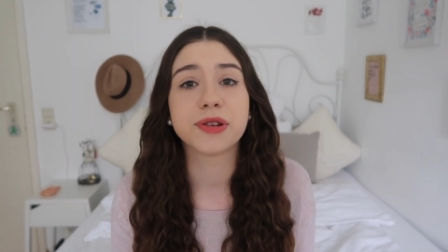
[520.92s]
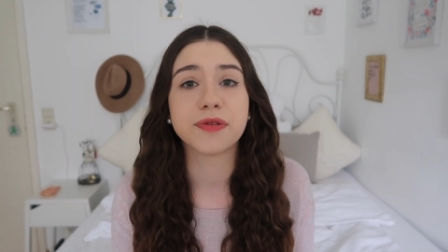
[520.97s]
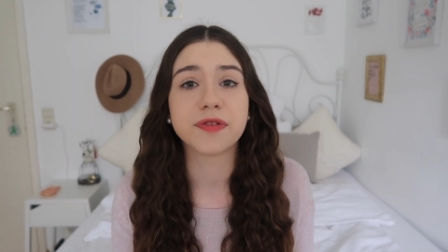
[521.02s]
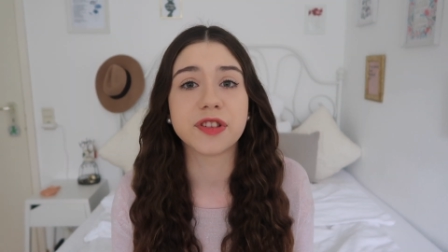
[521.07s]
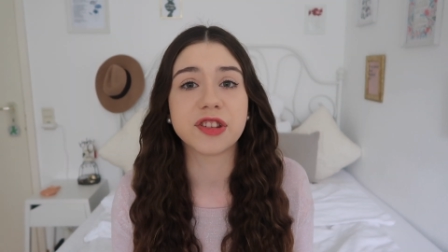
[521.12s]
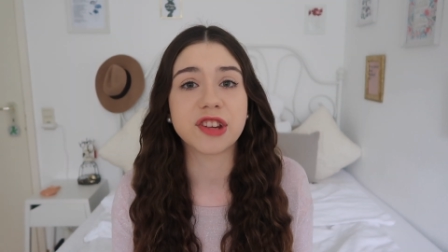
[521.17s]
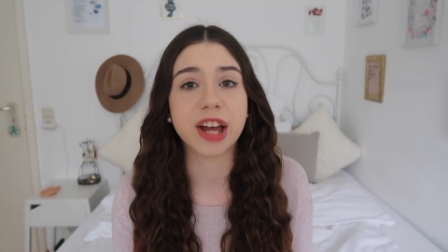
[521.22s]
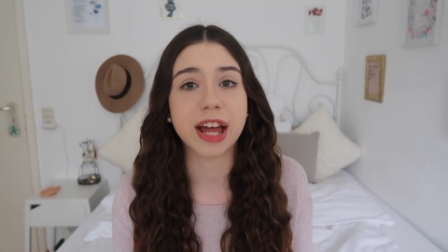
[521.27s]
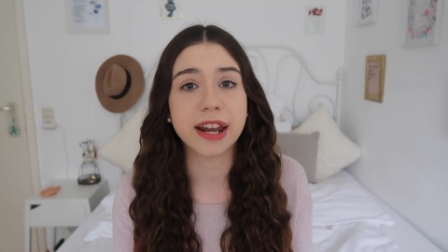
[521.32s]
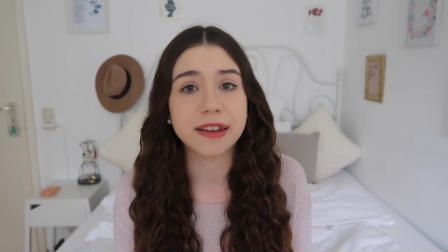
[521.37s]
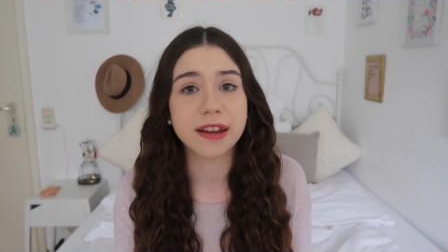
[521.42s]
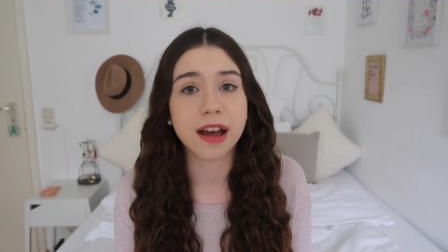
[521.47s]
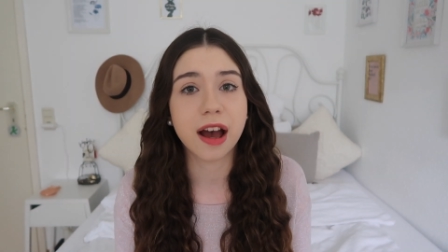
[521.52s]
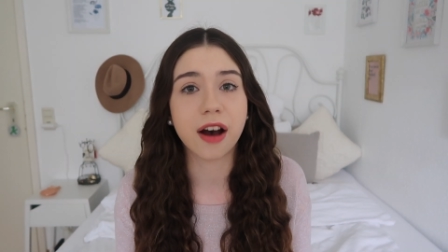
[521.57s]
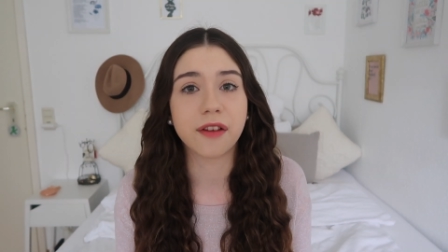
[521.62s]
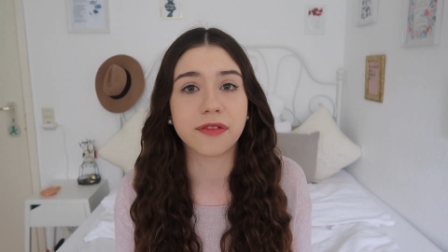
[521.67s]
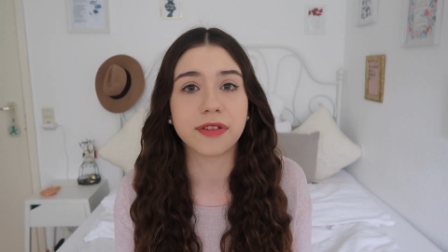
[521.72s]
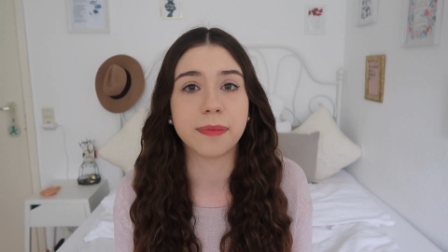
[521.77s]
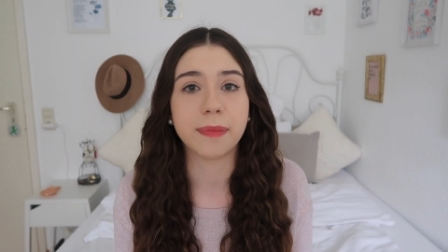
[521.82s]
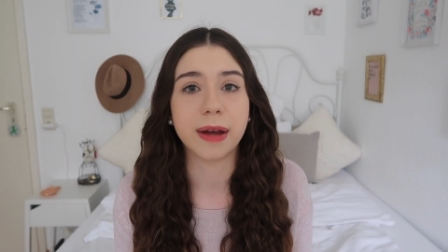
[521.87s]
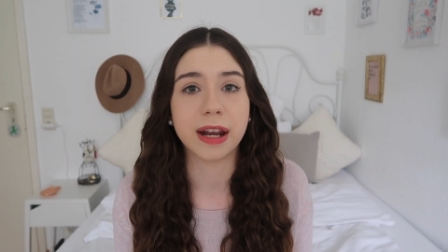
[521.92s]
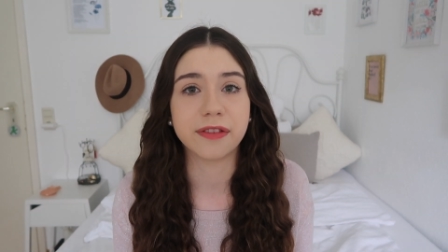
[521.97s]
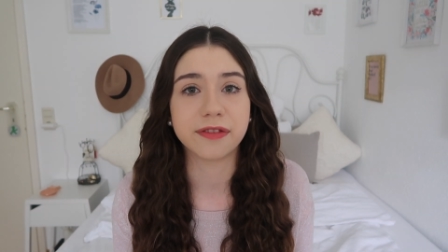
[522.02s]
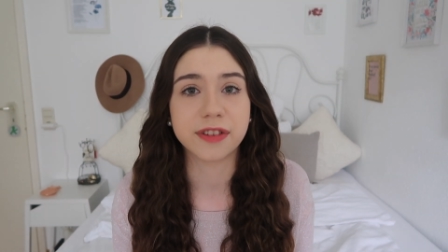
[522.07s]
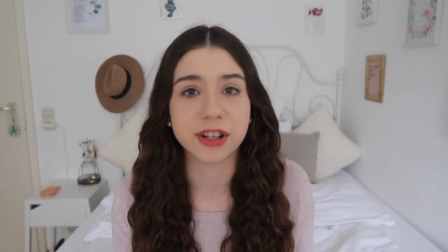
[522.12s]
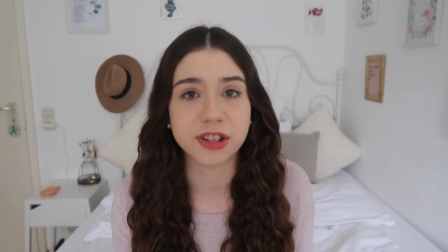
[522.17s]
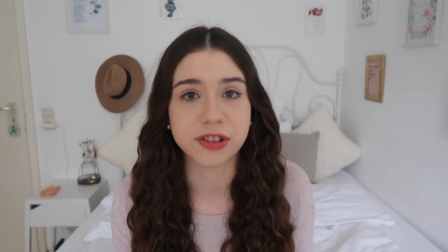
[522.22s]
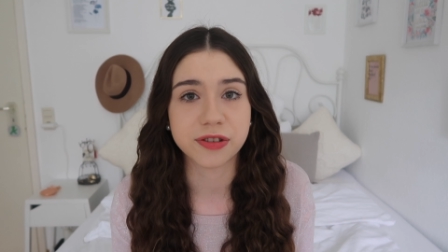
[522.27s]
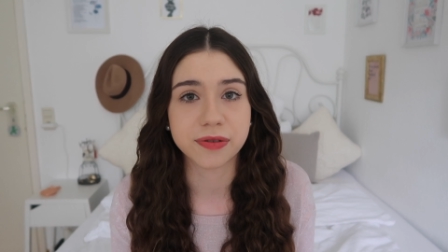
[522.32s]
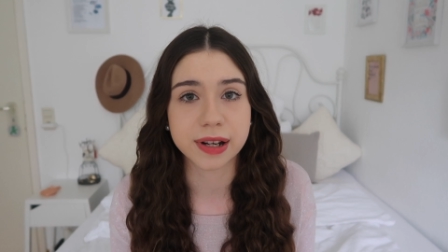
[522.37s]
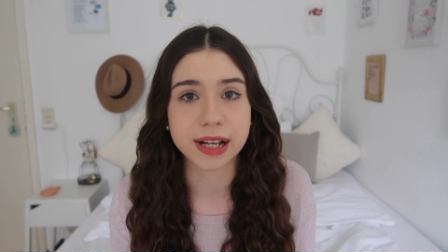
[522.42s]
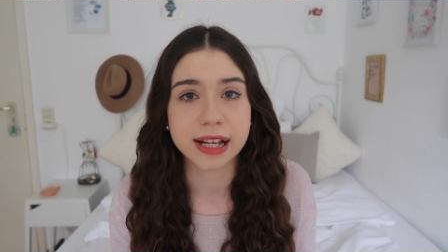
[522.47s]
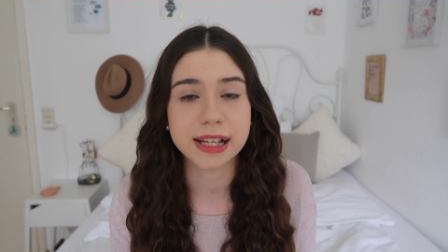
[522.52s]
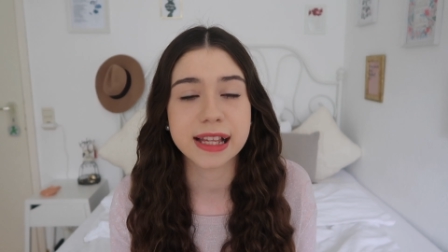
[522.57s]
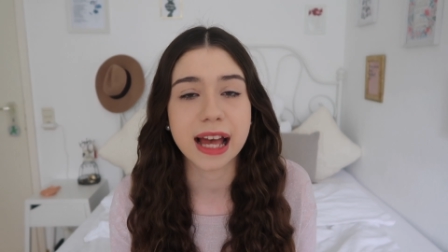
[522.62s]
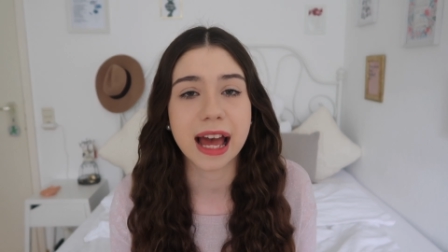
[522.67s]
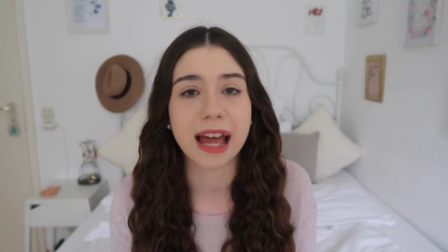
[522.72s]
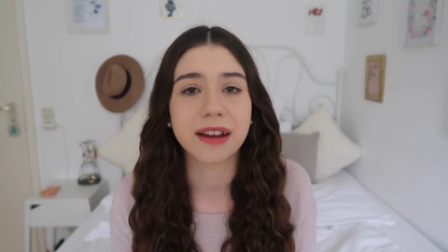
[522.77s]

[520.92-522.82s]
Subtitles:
to the gender of the beneficiaries,